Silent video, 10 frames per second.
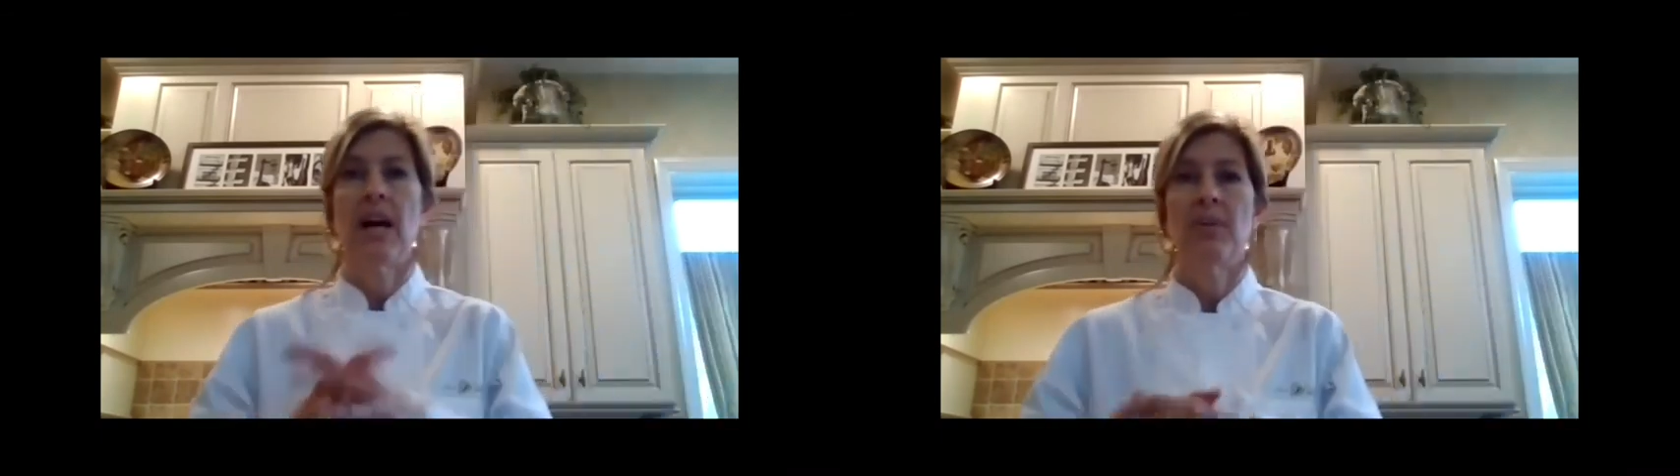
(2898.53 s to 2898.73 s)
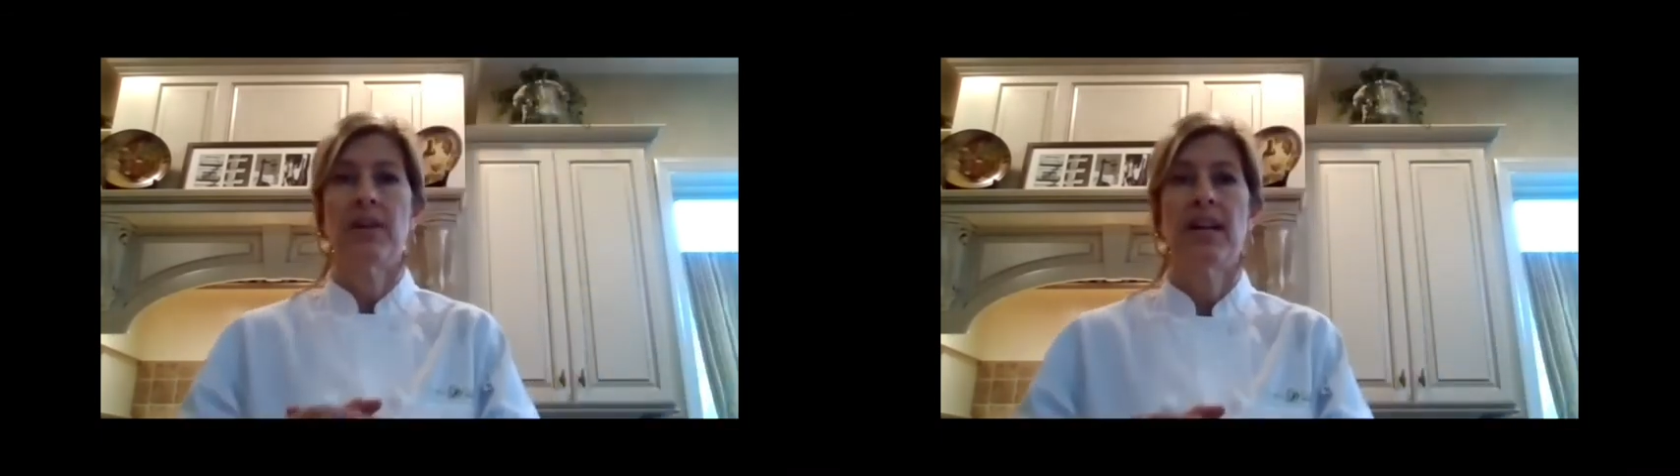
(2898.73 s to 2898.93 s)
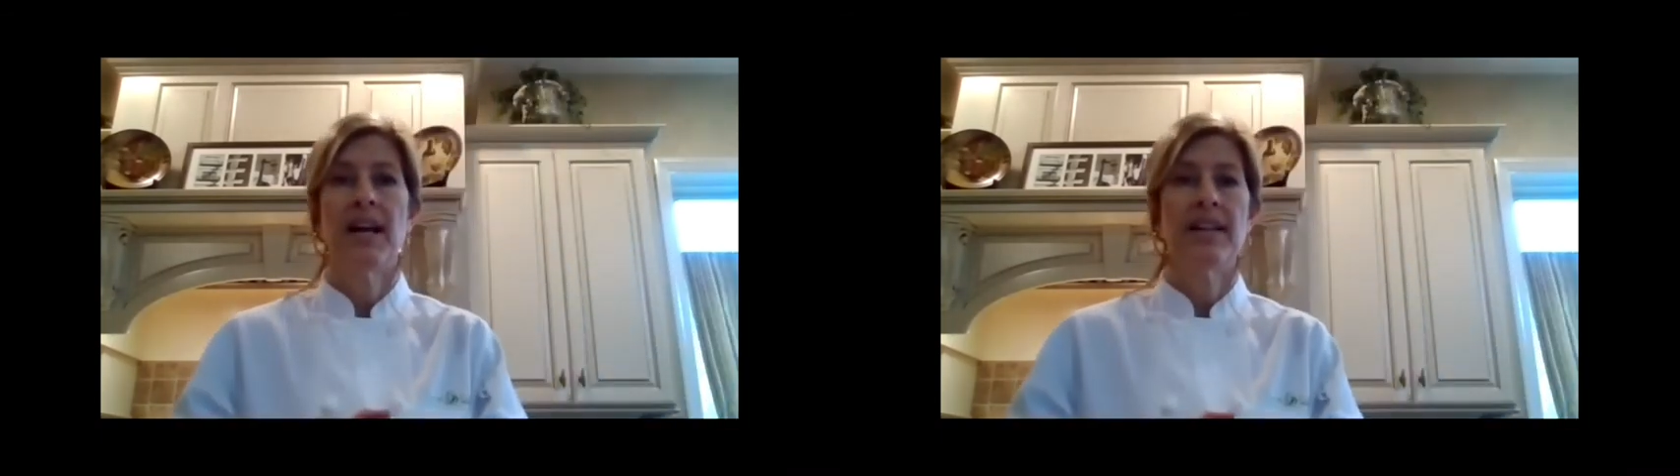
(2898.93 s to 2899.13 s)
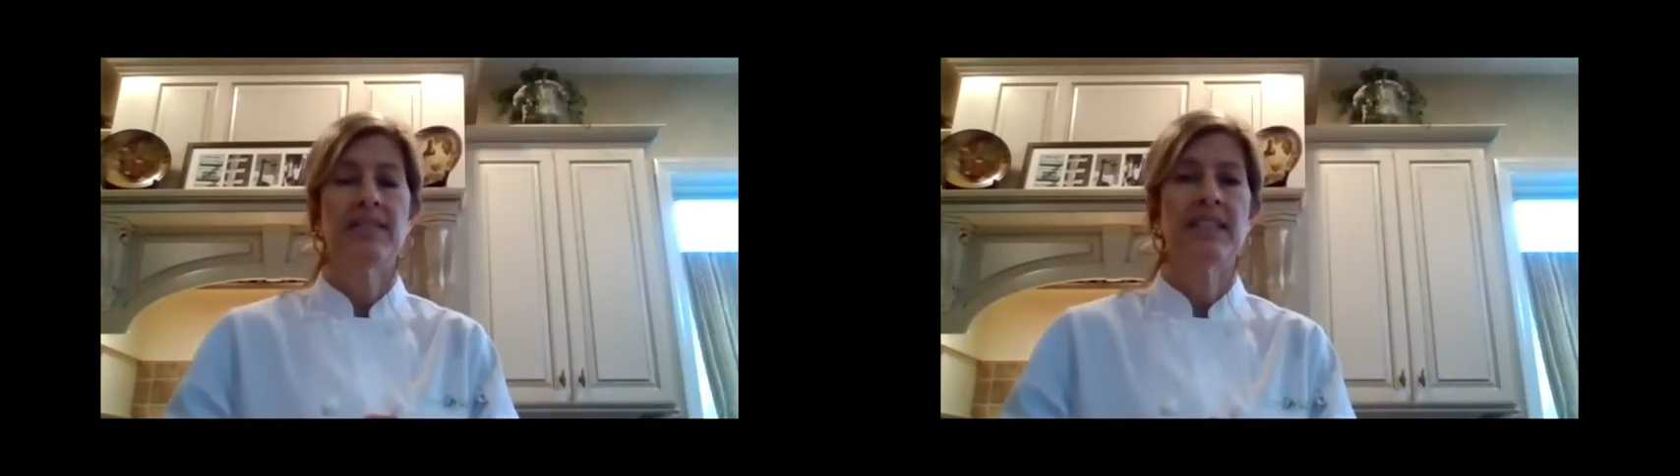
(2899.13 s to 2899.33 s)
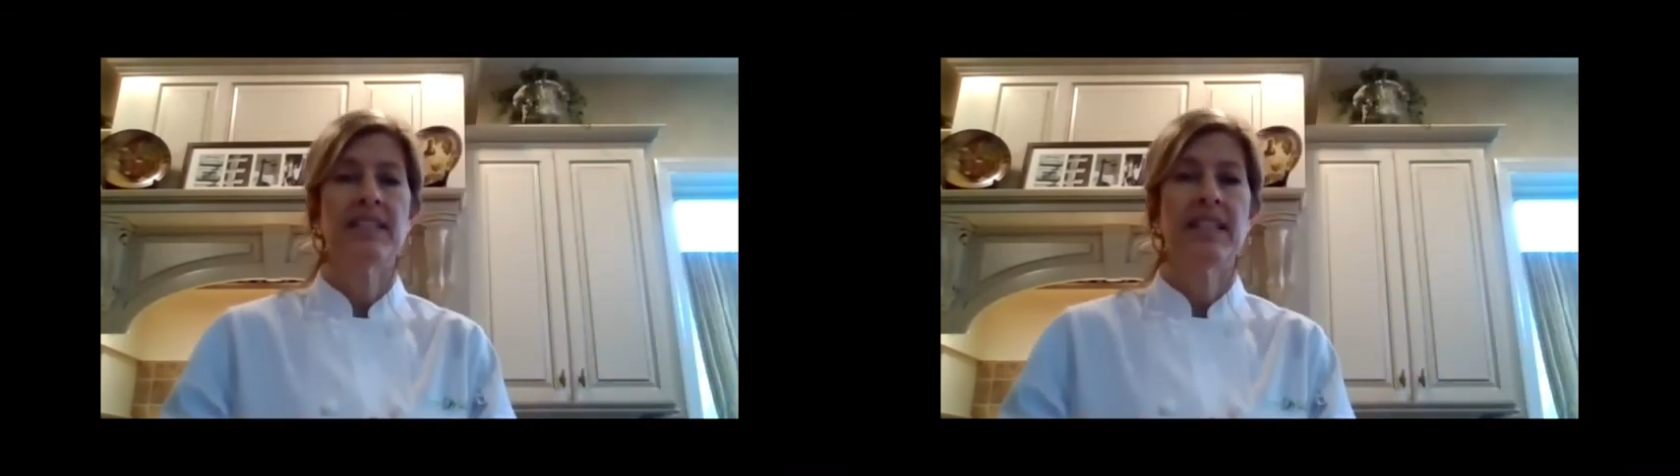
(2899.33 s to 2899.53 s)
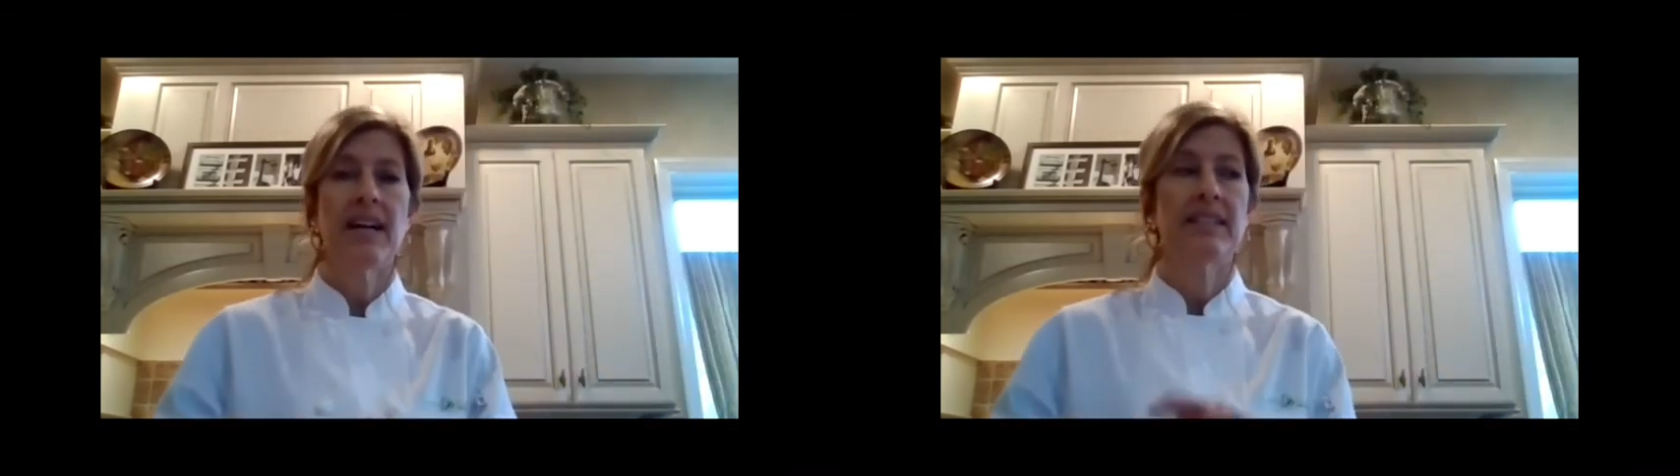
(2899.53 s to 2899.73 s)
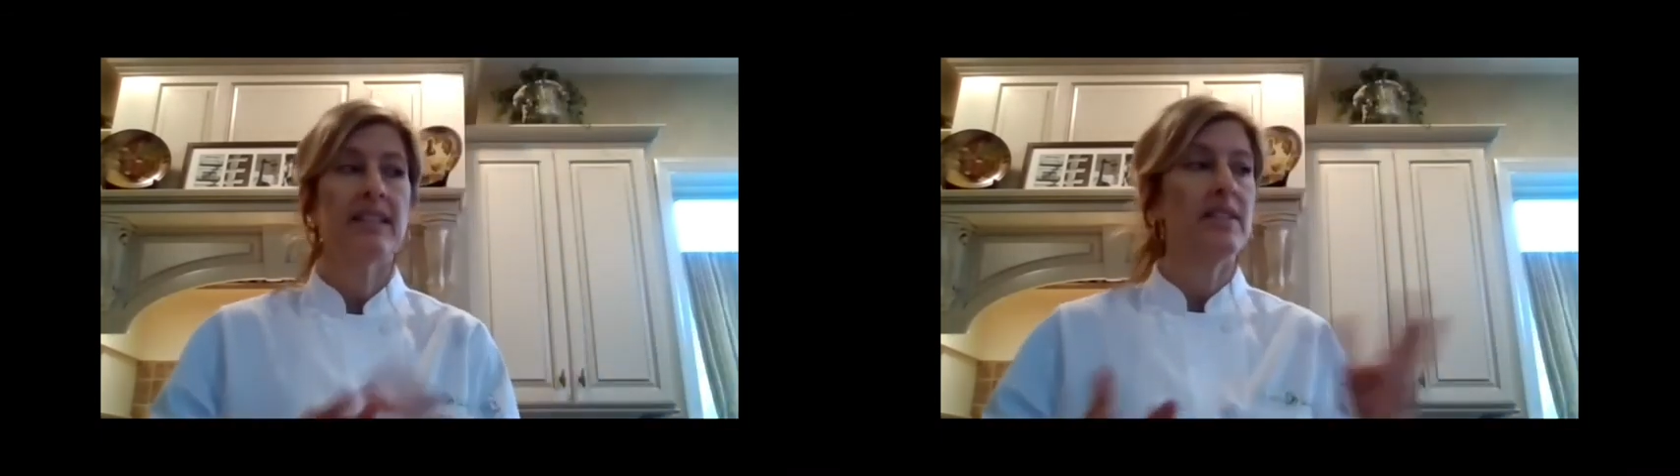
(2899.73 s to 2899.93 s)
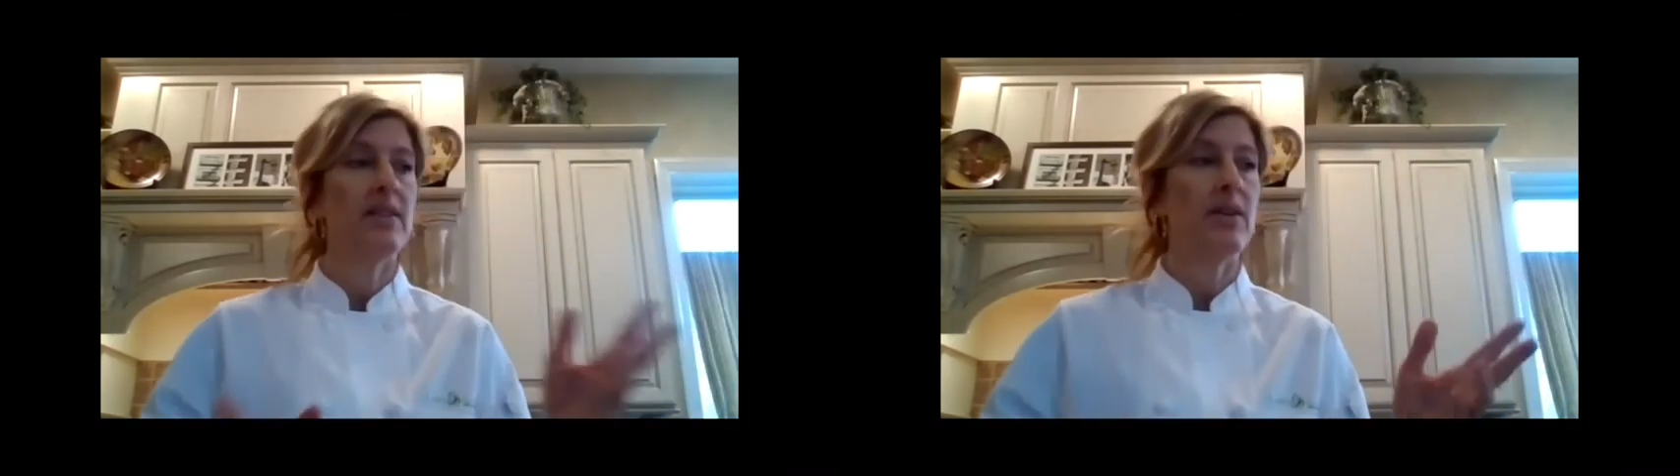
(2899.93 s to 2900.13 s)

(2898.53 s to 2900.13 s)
flour kind of snacks.